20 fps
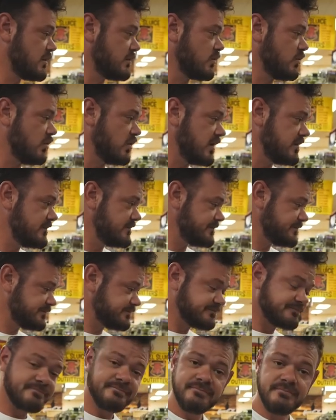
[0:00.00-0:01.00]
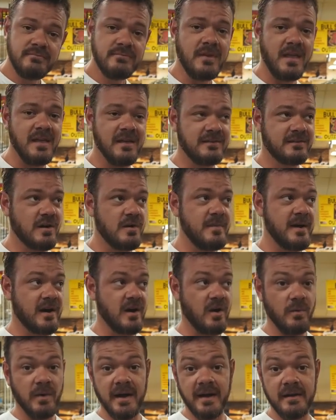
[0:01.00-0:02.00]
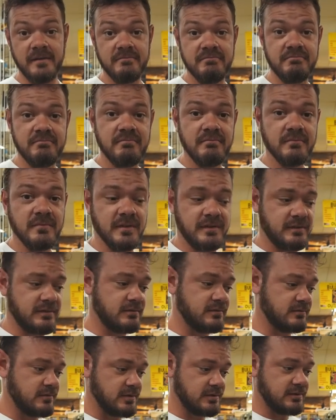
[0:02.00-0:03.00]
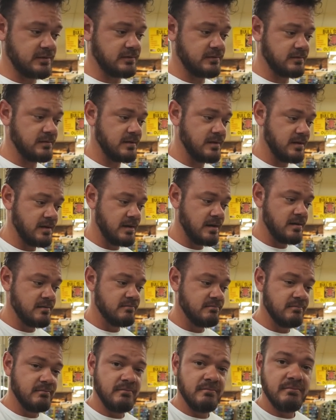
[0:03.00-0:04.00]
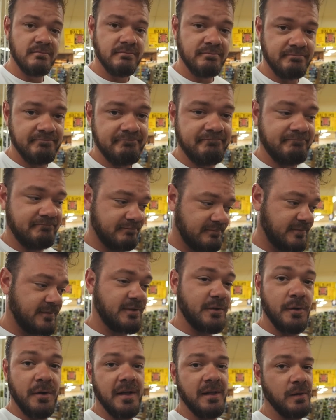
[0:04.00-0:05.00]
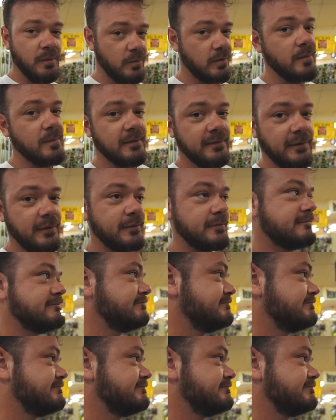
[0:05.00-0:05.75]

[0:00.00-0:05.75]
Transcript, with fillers: number one. Let's go make our way. Let's just, let's go get lure number two.